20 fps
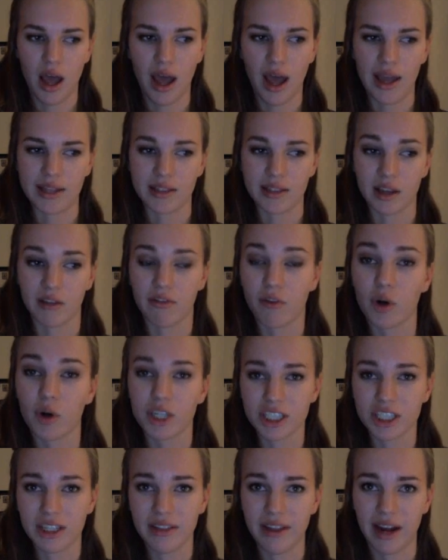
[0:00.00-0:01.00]
It's
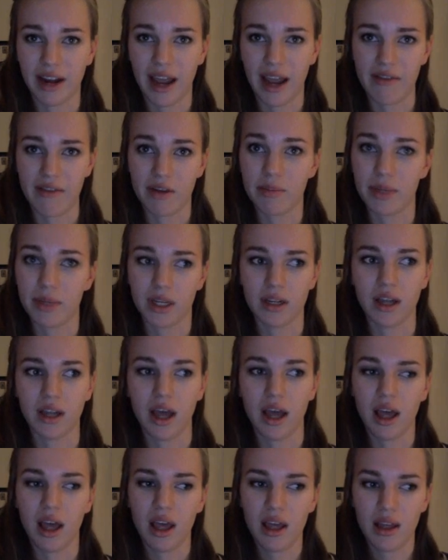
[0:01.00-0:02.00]
unfortunate that I have it, but
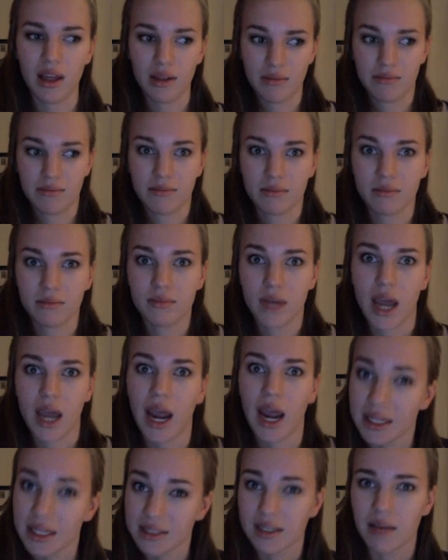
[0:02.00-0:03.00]

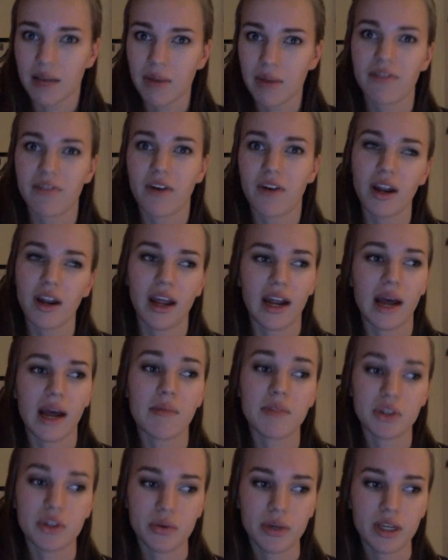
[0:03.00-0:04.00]
it's not my fault, and
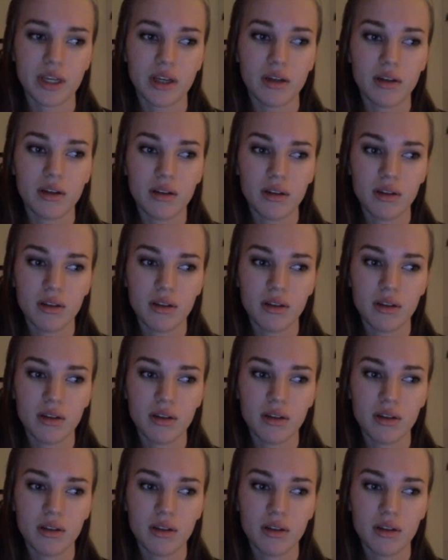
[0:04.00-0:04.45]
I'm doing